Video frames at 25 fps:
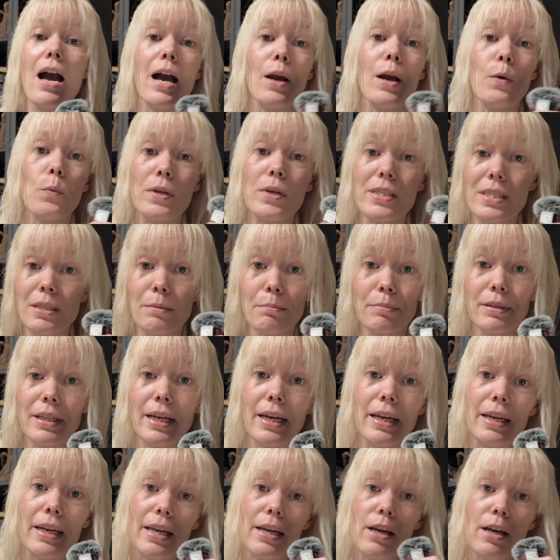I wasn't
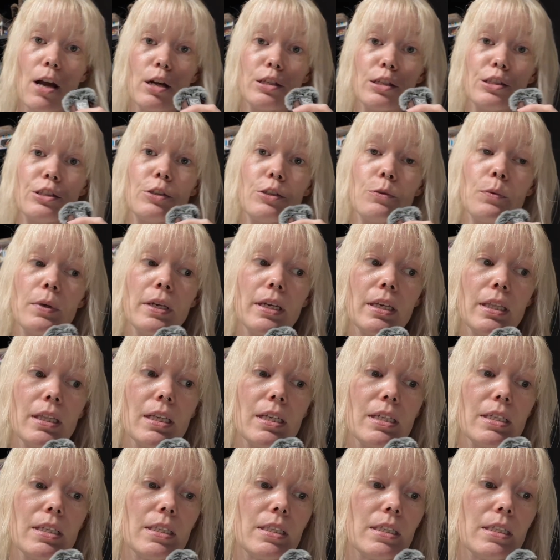planning on doing
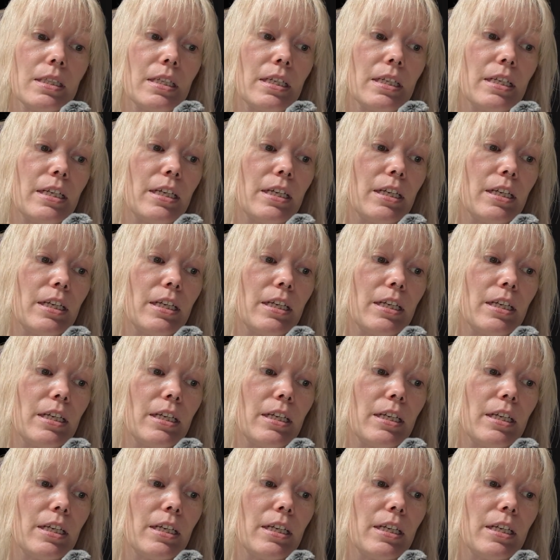this